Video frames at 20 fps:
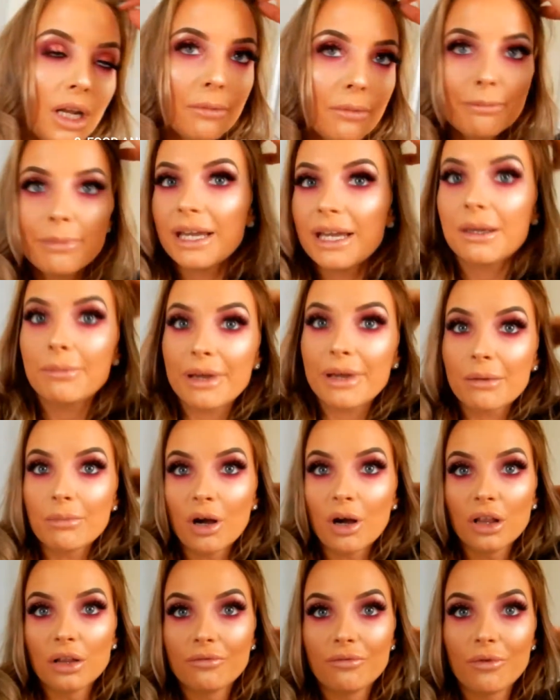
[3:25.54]
a big
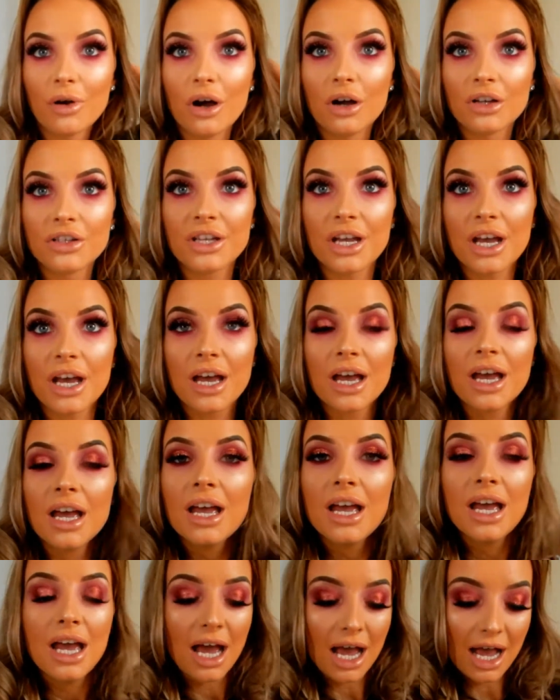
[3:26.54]
bottle of water,
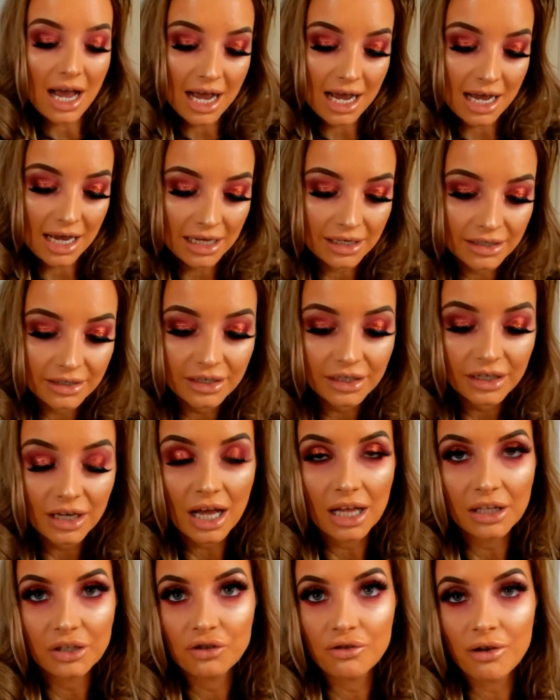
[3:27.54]
and
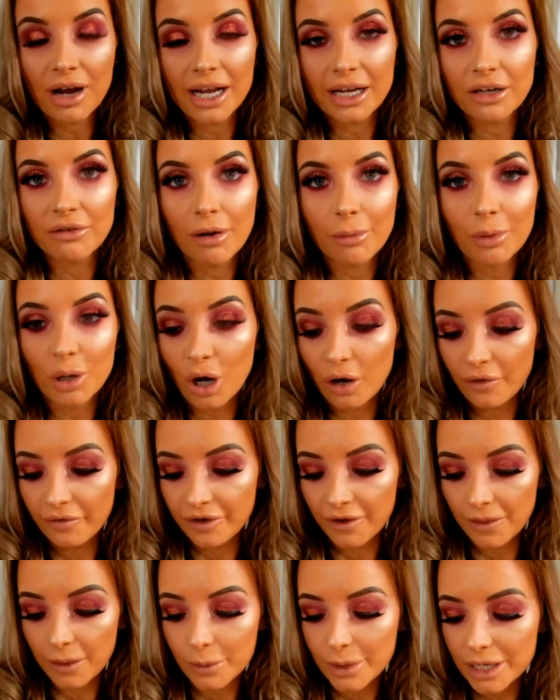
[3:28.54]
I'll try and grab a
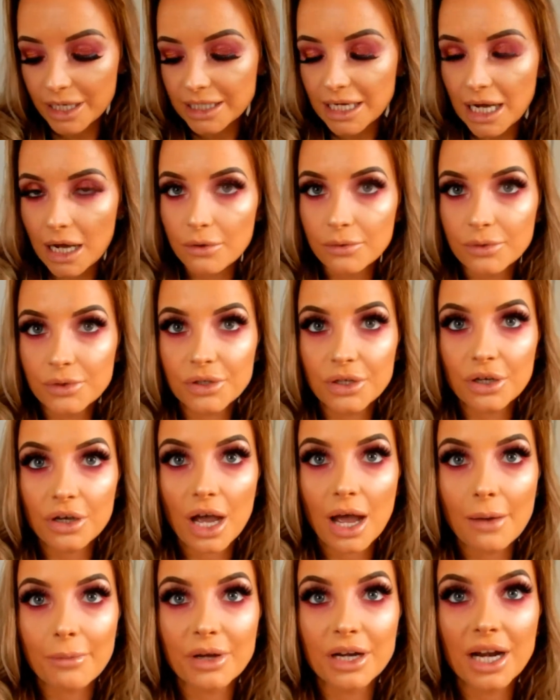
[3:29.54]
coffee on the way down. So
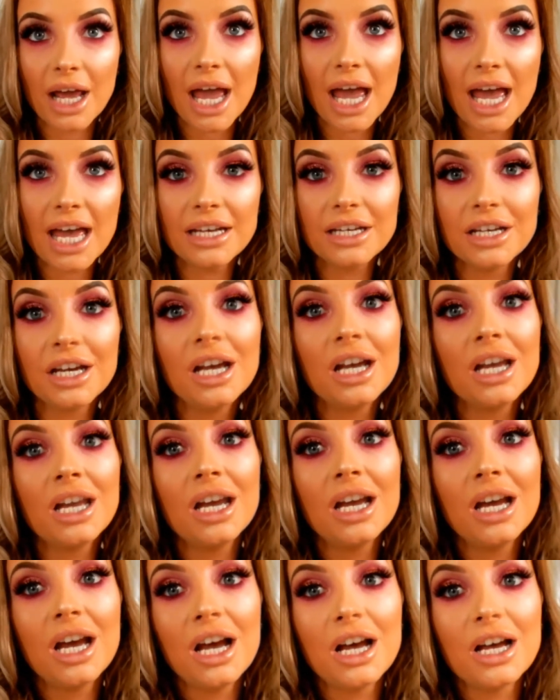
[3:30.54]
I'm gonna head
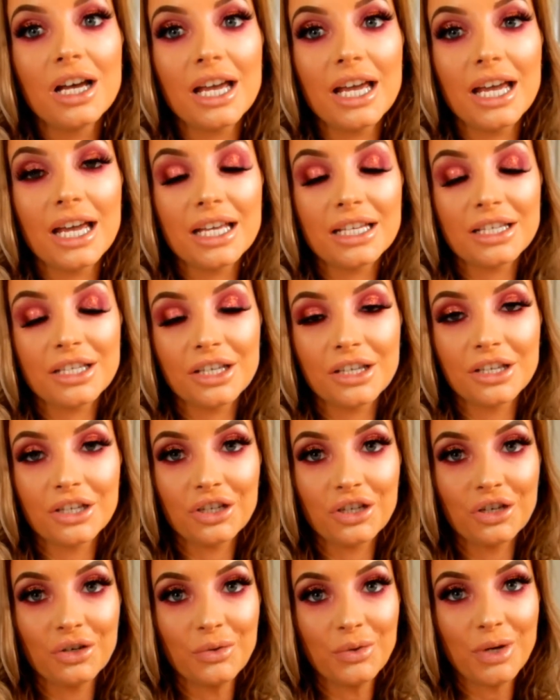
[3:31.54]
to the
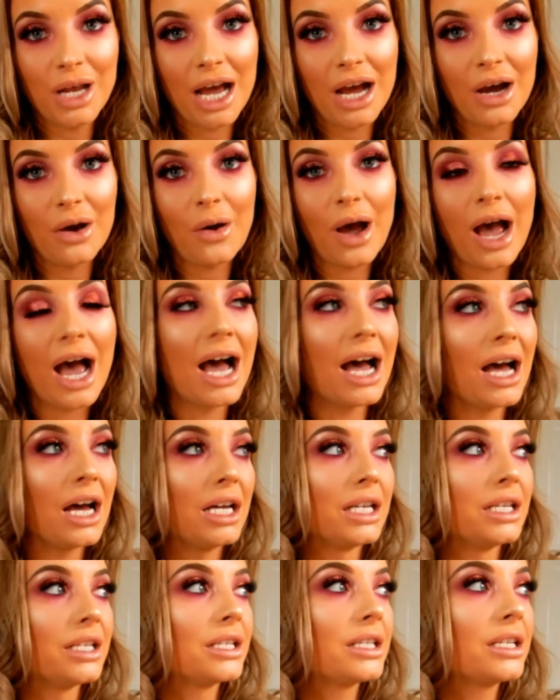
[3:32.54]
shoot now,
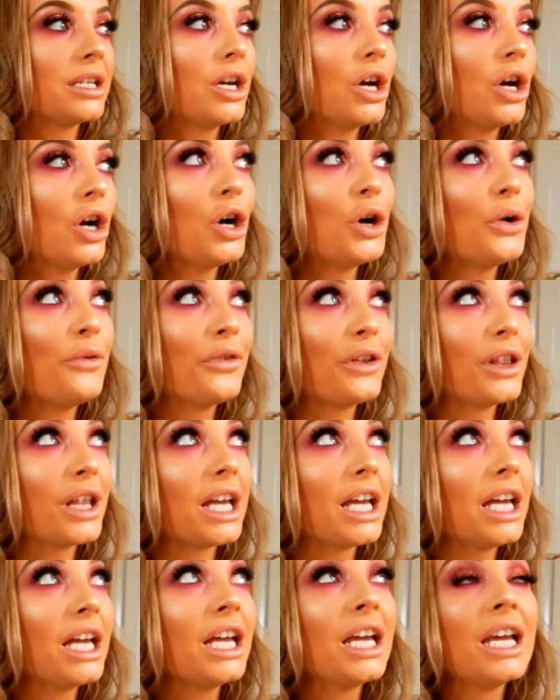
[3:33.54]
and
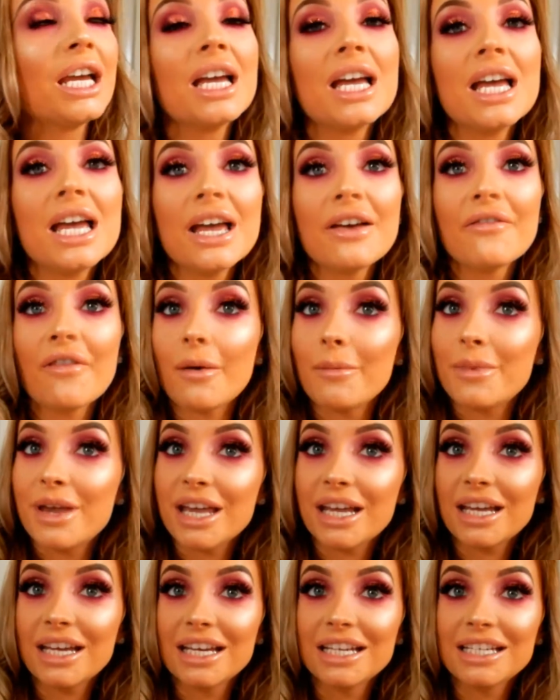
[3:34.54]
hopefully if I
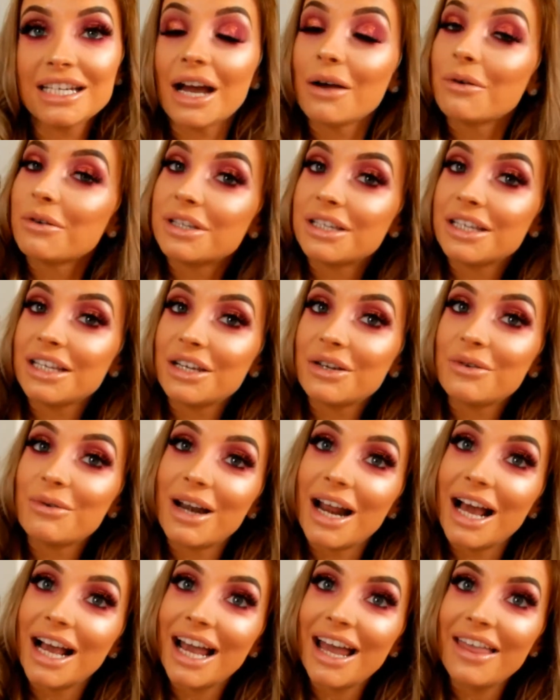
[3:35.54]
make it, I will see you
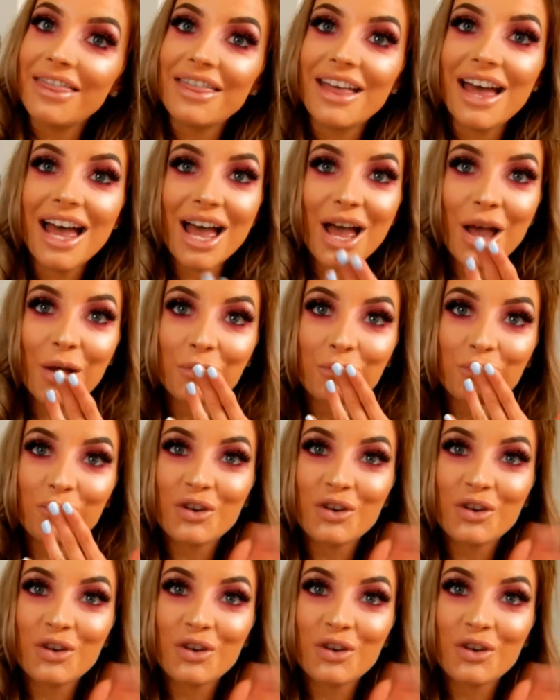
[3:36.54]
when I get there.